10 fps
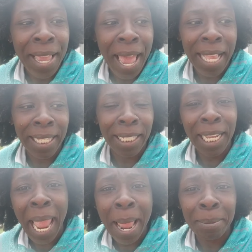I said,
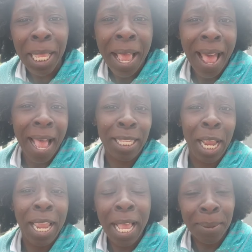James, I said,
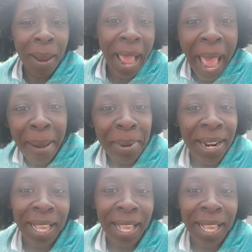guess what happened?